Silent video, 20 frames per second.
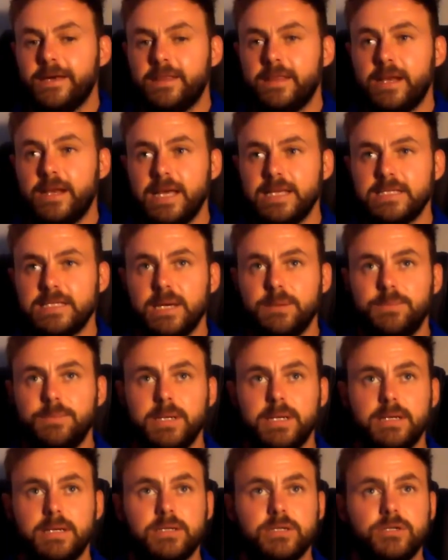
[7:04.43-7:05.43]
the landscaping
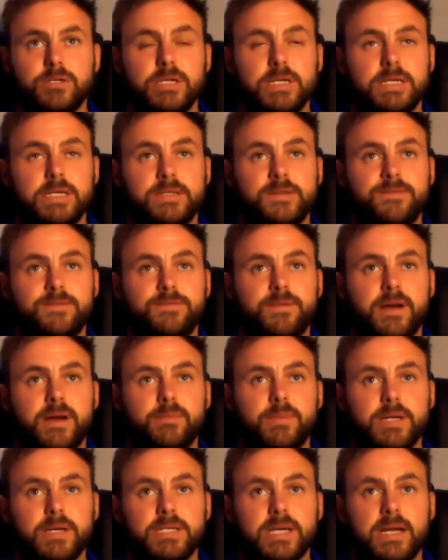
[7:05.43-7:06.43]
industry is very
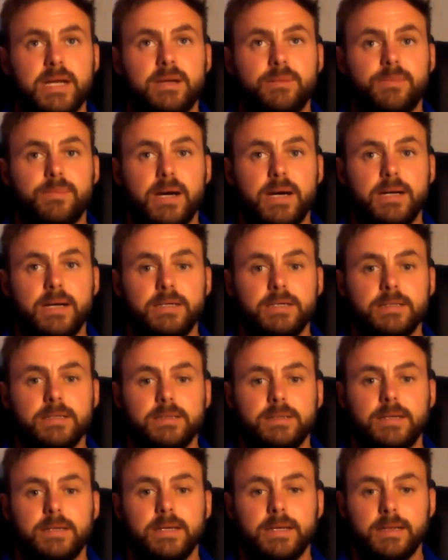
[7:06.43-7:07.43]
much undermined
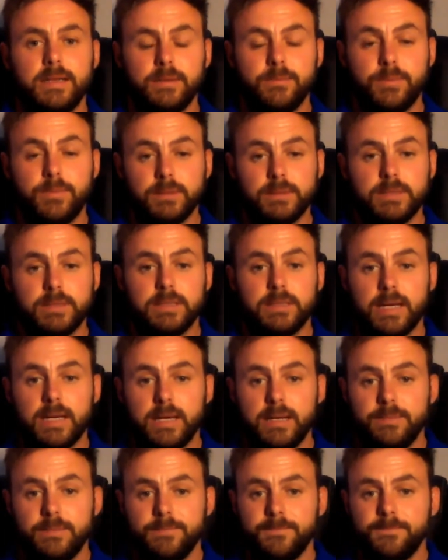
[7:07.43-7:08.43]
in the building
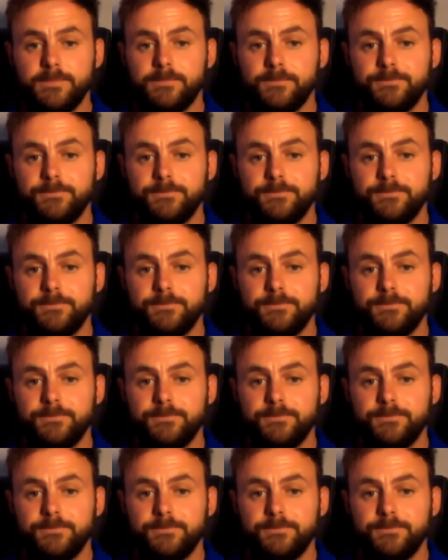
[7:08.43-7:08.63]
game.